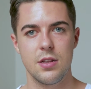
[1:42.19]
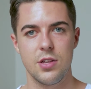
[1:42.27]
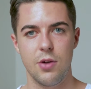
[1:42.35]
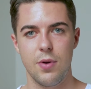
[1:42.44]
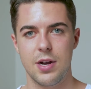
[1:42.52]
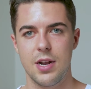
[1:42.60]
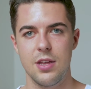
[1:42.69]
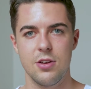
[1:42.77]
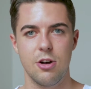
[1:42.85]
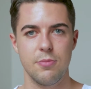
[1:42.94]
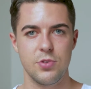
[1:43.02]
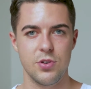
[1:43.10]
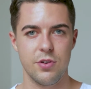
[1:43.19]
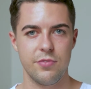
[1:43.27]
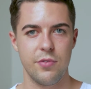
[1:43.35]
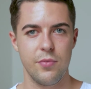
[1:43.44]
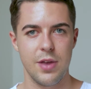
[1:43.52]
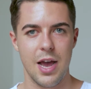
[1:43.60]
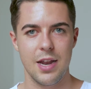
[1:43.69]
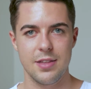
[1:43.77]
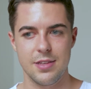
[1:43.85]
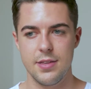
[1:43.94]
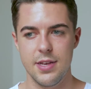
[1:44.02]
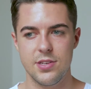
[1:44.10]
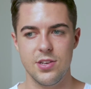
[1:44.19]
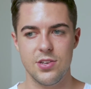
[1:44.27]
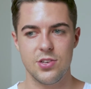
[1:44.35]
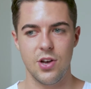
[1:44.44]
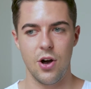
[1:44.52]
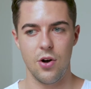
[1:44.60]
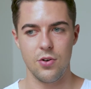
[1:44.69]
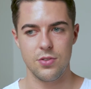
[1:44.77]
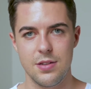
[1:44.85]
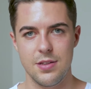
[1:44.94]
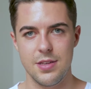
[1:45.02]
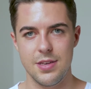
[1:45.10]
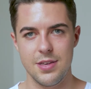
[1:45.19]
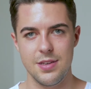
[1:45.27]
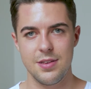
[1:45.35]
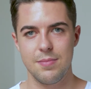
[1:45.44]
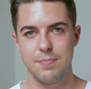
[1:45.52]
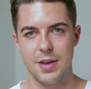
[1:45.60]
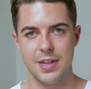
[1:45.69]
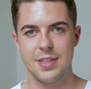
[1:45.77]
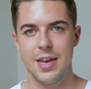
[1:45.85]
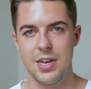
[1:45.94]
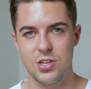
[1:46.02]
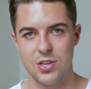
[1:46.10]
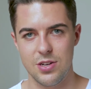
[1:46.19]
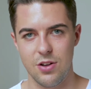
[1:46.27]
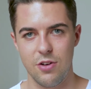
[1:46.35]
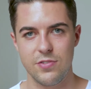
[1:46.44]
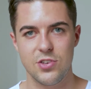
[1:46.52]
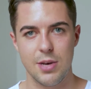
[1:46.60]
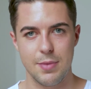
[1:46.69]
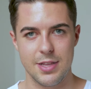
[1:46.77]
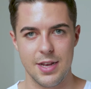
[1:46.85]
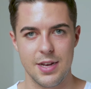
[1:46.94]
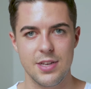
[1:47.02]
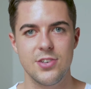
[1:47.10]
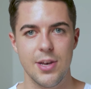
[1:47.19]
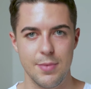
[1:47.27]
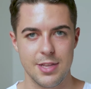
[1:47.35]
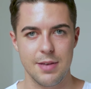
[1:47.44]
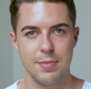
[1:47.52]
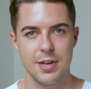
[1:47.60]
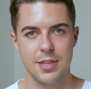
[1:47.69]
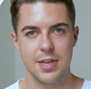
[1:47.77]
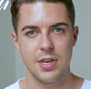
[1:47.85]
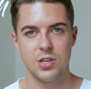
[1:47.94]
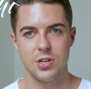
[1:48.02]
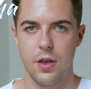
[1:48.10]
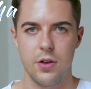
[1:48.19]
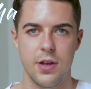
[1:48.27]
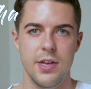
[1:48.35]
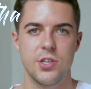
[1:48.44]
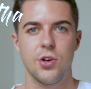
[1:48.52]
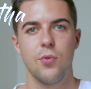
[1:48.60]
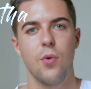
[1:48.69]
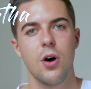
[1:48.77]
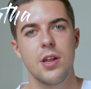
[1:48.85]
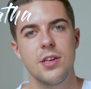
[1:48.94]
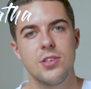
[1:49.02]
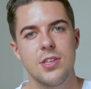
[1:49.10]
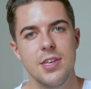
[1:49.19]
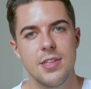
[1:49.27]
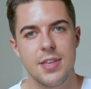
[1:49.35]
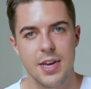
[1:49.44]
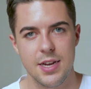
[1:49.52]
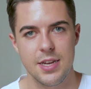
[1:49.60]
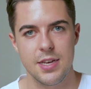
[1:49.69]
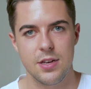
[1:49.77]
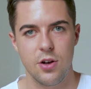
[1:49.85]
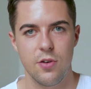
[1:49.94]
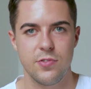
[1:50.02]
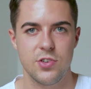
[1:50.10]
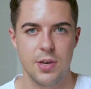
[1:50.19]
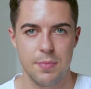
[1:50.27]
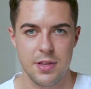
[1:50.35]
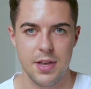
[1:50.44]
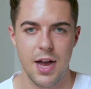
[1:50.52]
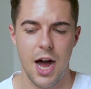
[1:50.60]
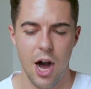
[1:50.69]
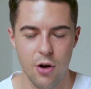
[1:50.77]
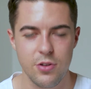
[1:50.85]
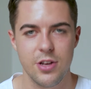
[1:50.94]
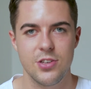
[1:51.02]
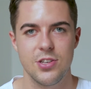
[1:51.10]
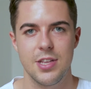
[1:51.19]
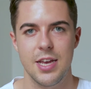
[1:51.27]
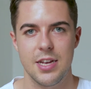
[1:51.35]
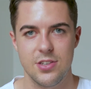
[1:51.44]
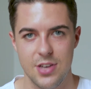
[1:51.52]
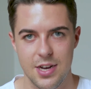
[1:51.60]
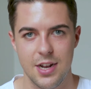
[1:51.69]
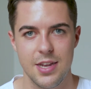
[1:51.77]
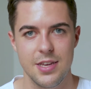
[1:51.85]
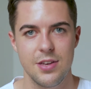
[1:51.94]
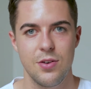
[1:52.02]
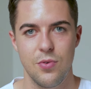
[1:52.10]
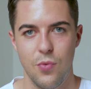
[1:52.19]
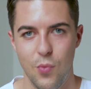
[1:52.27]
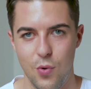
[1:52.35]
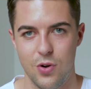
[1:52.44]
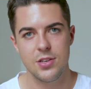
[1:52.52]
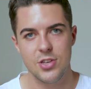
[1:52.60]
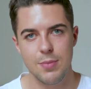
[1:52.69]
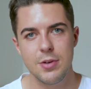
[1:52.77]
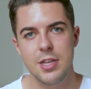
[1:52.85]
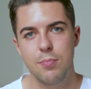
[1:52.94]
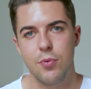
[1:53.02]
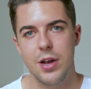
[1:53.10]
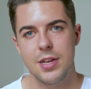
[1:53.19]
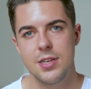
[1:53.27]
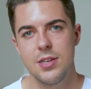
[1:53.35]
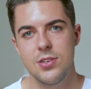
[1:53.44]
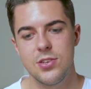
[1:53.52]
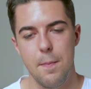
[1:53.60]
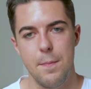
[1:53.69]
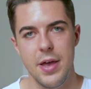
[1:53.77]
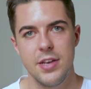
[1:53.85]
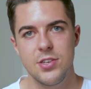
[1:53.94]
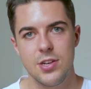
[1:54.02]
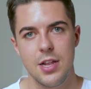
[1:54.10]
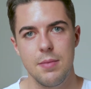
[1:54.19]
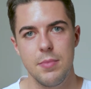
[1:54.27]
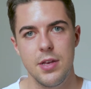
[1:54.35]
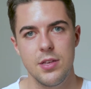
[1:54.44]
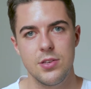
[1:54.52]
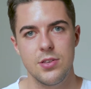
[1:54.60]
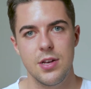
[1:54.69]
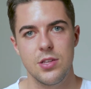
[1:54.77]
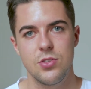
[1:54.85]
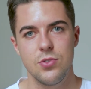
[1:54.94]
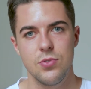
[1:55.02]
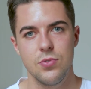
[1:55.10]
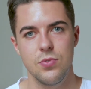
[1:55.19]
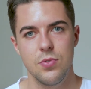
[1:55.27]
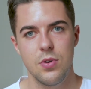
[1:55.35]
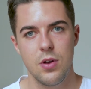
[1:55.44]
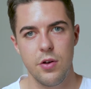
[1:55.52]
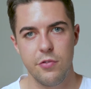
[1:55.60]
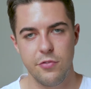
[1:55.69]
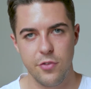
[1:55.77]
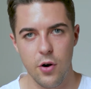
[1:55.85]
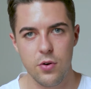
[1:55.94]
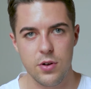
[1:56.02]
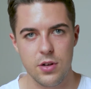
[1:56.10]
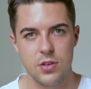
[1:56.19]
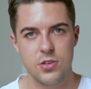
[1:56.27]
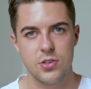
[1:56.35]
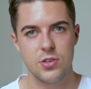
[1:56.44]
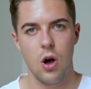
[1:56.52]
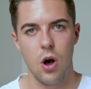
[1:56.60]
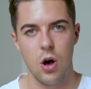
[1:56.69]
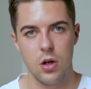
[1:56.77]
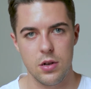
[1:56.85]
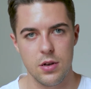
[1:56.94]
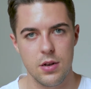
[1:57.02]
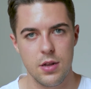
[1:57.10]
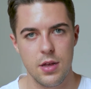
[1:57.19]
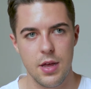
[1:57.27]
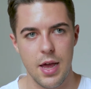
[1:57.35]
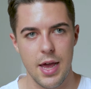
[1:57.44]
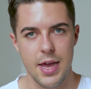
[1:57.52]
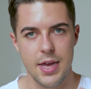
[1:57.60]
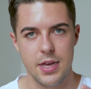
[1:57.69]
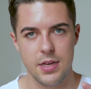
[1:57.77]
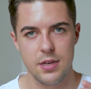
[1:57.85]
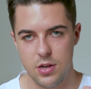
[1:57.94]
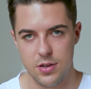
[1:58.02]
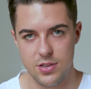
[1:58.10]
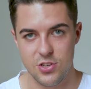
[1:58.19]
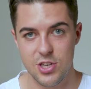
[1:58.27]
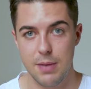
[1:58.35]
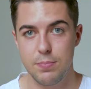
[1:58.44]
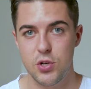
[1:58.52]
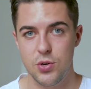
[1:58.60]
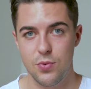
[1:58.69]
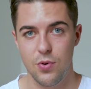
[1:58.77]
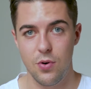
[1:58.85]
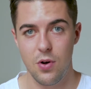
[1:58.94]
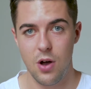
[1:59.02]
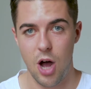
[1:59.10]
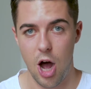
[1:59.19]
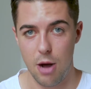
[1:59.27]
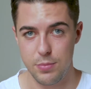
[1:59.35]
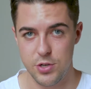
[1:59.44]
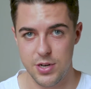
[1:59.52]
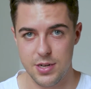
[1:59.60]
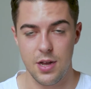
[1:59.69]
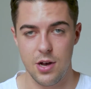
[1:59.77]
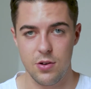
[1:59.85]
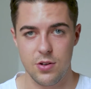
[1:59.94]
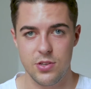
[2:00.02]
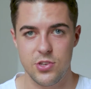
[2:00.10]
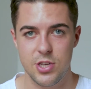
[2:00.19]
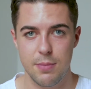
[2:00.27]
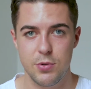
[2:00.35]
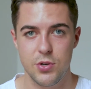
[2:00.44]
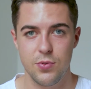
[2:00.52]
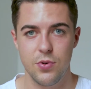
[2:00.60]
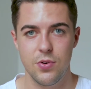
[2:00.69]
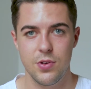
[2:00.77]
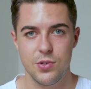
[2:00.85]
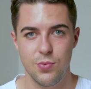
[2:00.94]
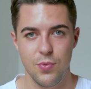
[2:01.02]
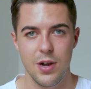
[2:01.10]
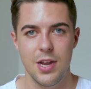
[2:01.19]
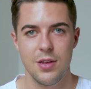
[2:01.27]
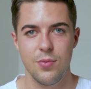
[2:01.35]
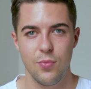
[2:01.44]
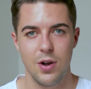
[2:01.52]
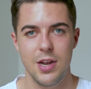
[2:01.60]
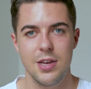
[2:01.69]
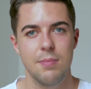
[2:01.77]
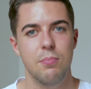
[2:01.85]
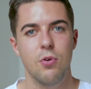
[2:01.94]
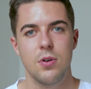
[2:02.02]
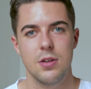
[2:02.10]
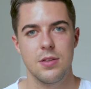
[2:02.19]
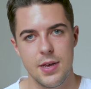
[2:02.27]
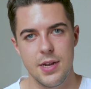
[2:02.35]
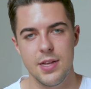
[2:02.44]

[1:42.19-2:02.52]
directly observe reality. This is called the meditation of samatha, samatha meditation. Okay, so what is the technique of samatha? How does it exactly work? Samatha practice basically means that you focus on a conceptual object. Now, conceptual is really, really important. It